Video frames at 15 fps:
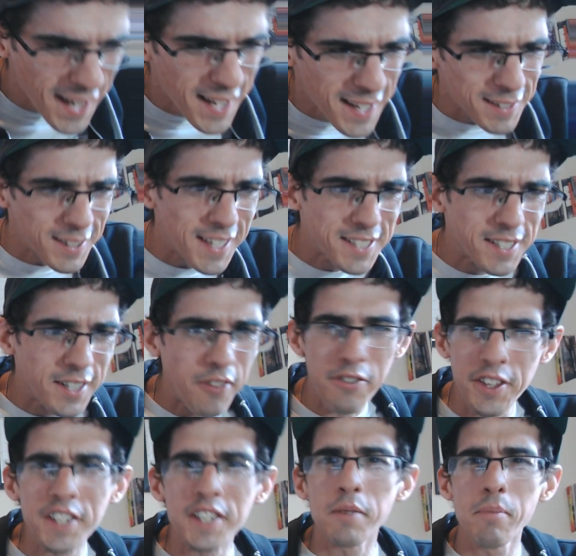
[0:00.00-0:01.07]
Less to
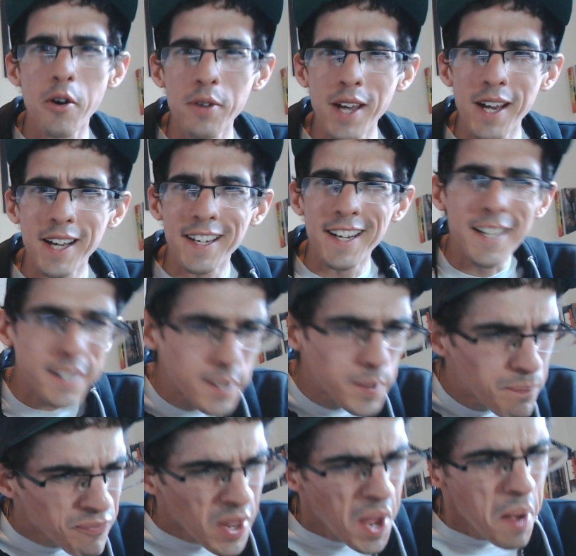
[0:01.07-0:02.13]
think about, I guess.
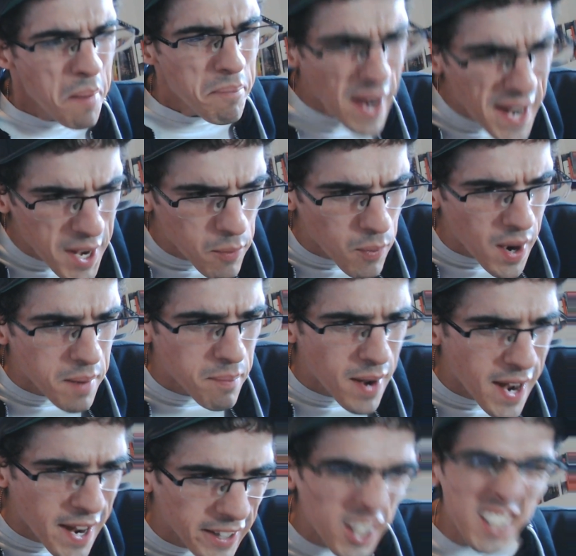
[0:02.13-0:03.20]
But anyway,
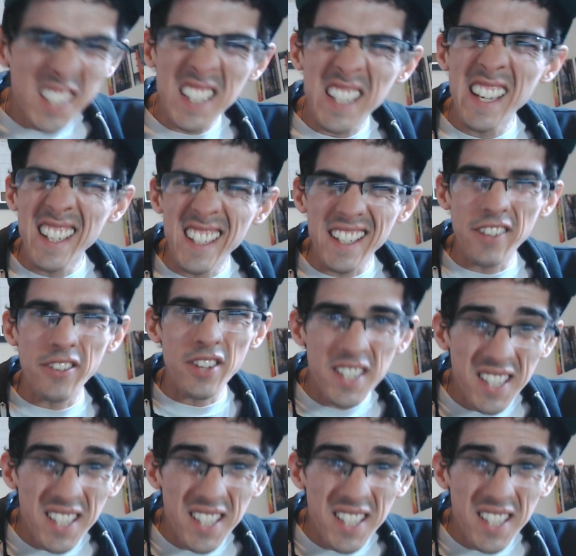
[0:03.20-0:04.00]
man, let's get into this.